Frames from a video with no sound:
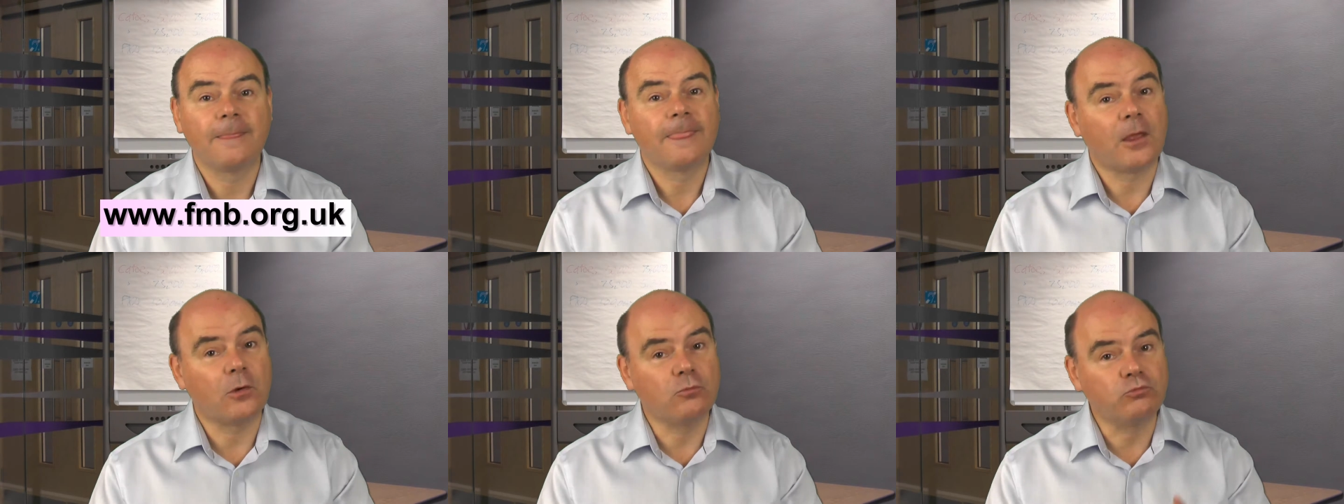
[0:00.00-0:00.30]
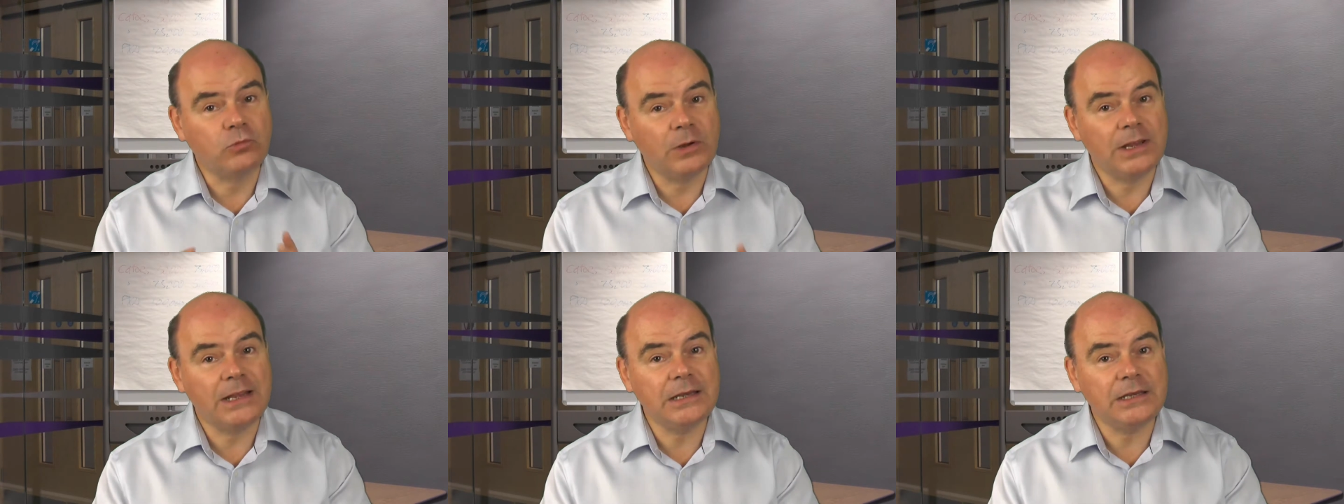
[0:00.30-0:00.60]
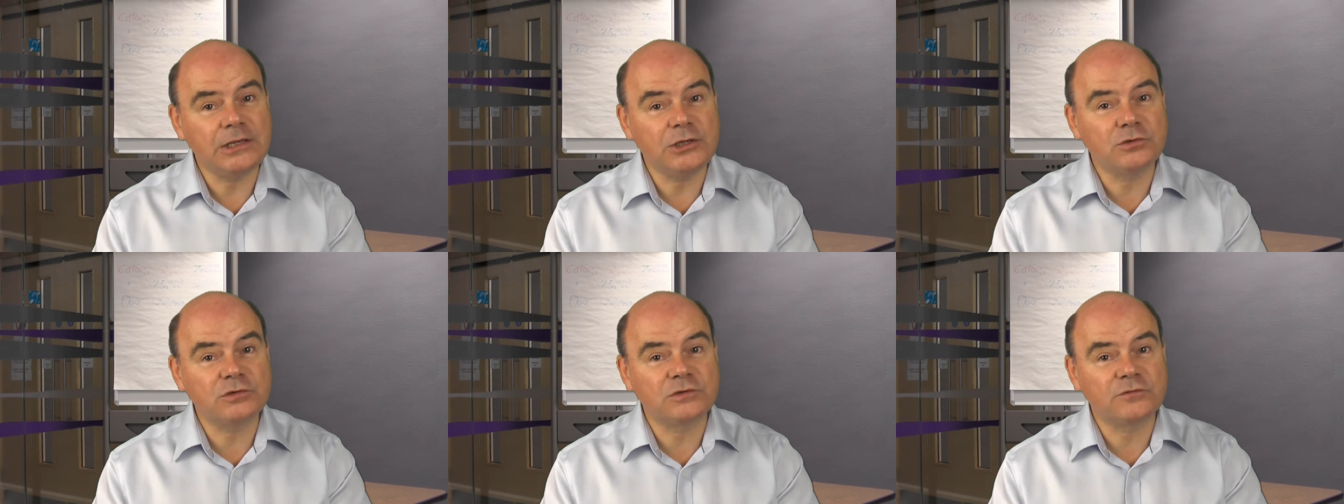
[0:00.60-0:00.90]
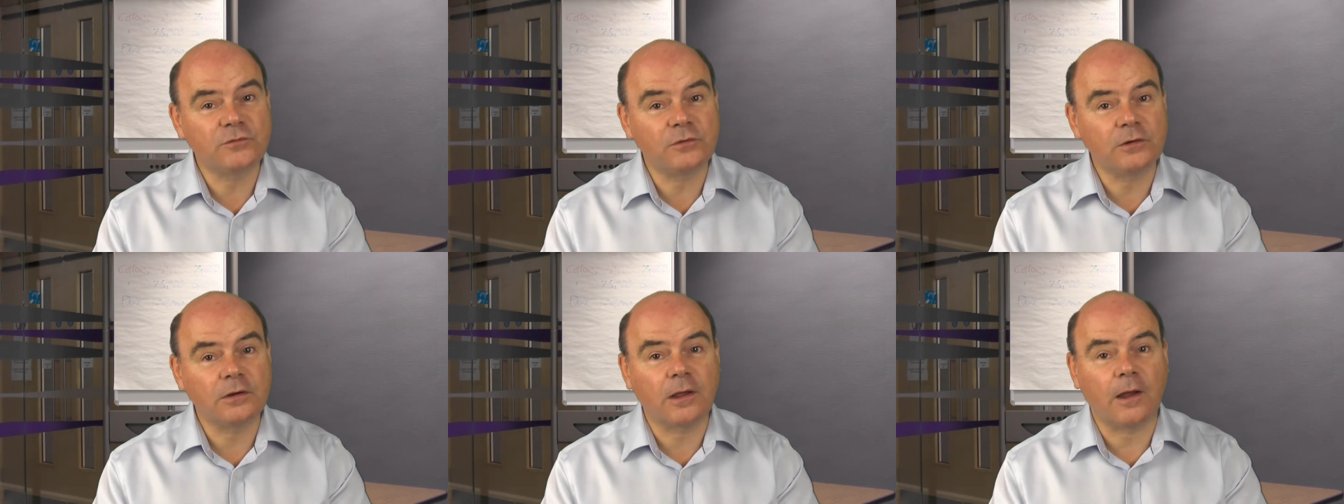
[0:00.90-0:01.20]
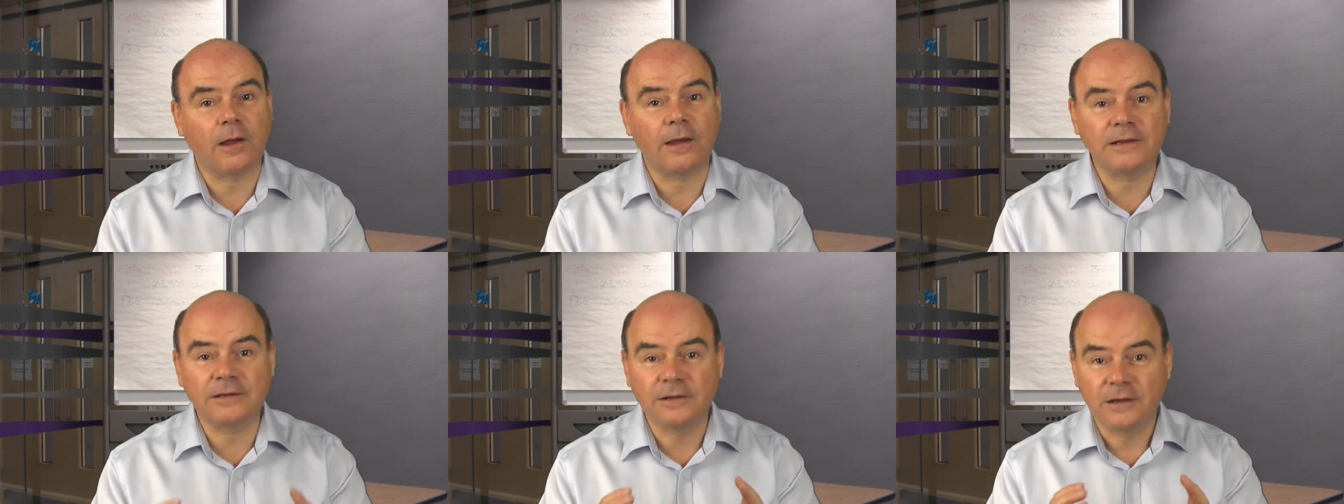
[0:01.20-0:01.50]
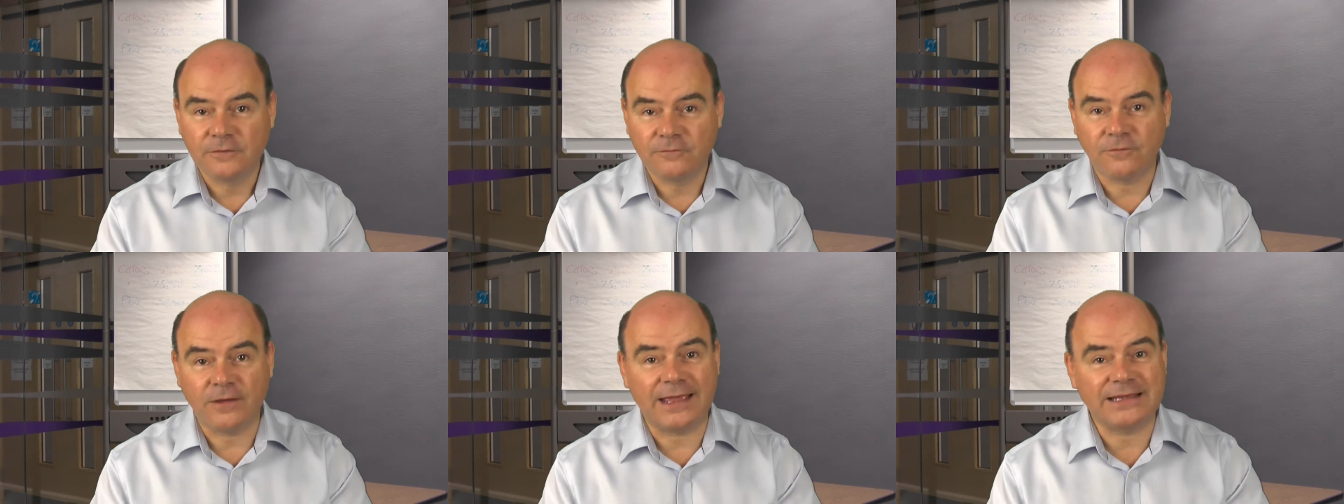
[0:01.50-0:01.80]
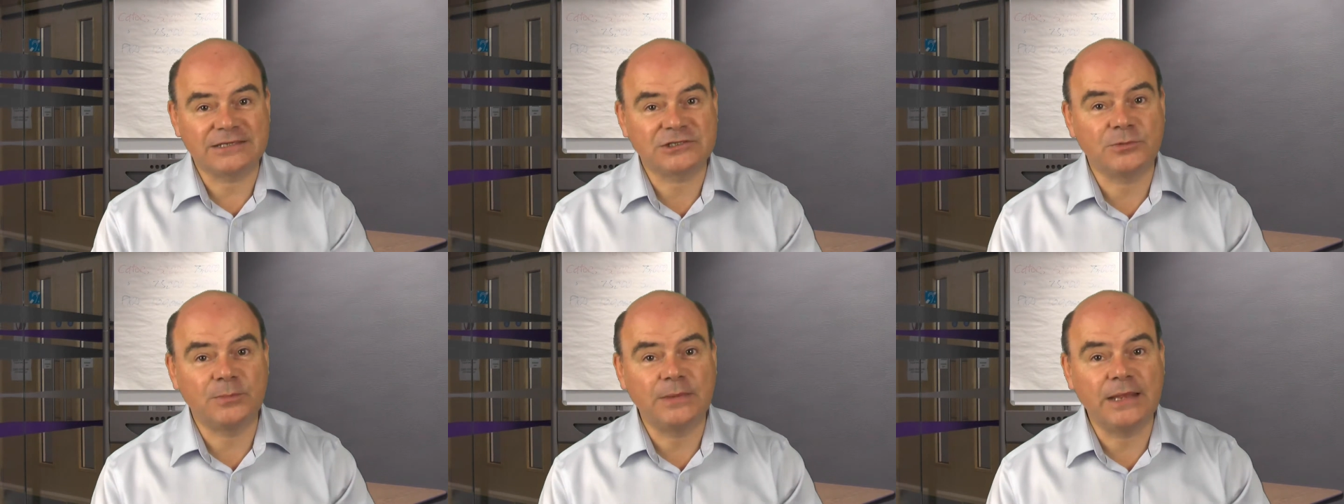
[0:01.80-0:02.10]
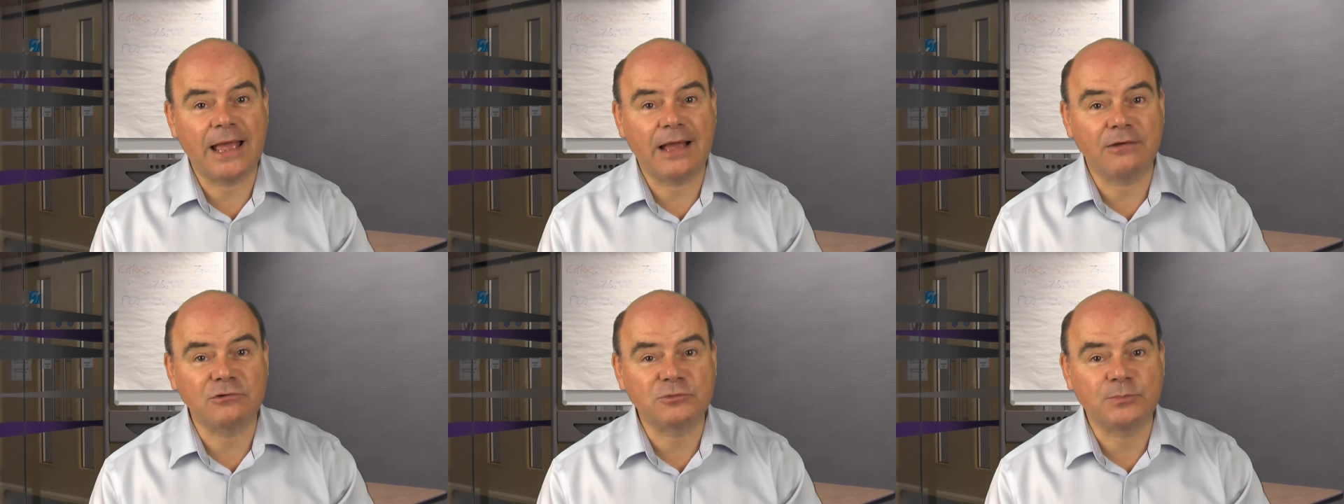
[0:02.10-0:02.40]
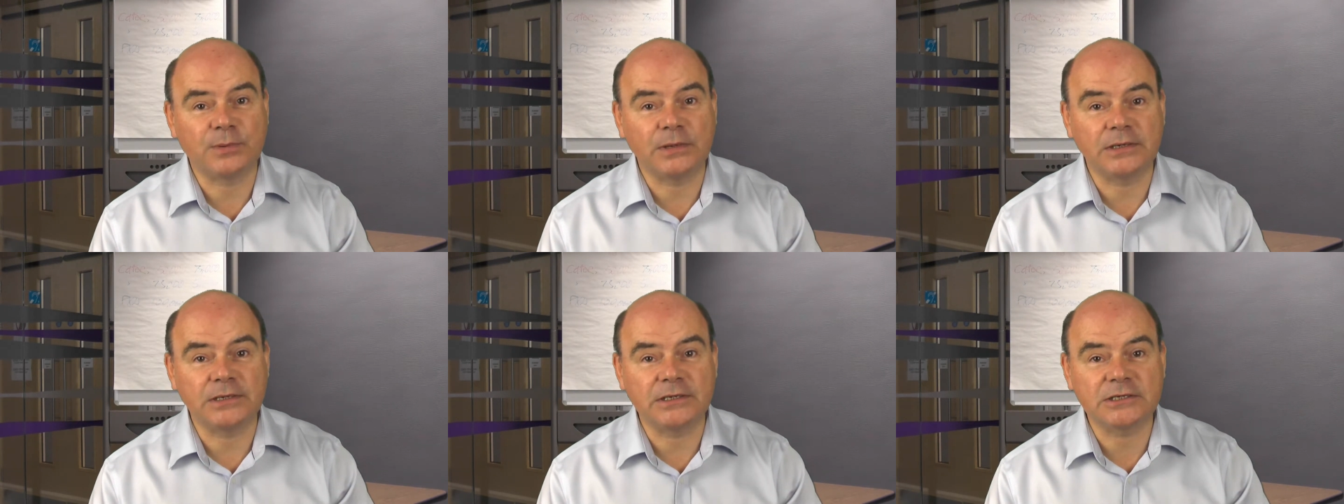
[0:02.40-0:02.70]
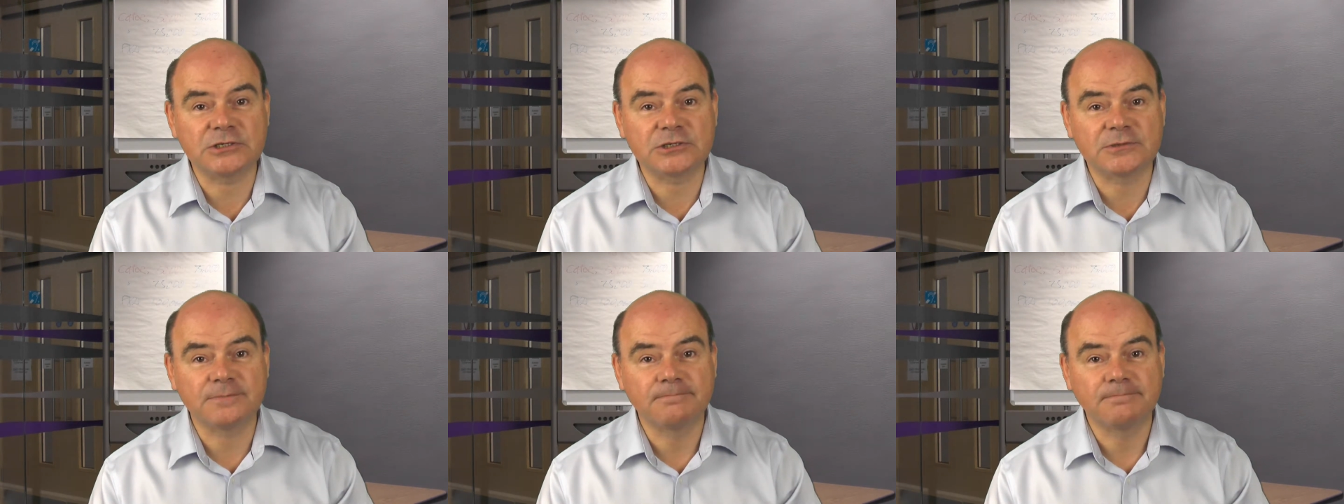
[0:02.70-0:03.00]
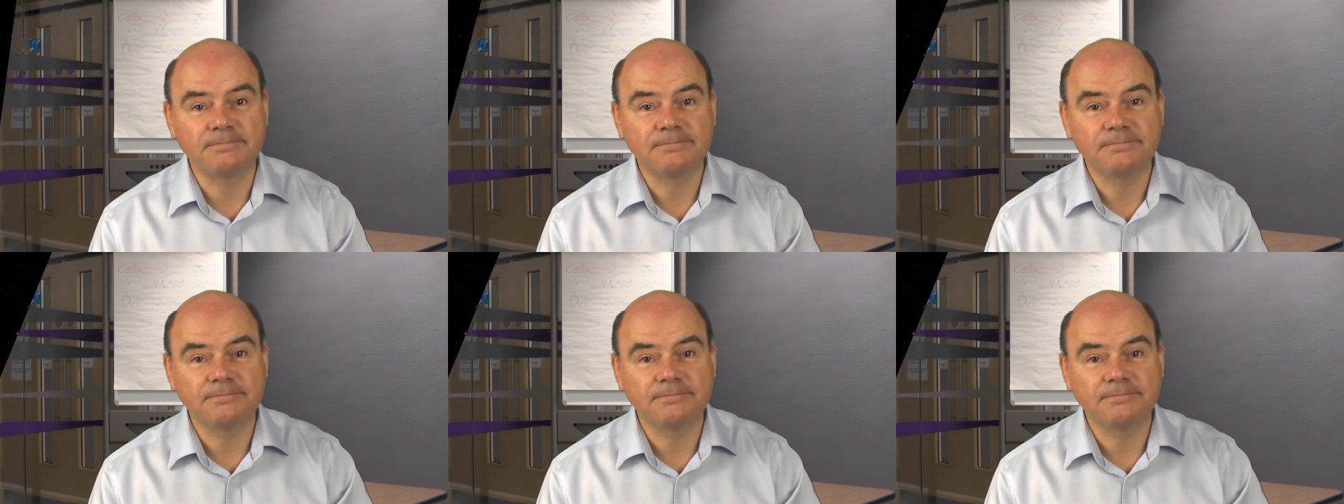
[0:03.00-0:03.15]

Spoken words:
A really useful guide for SME house builders.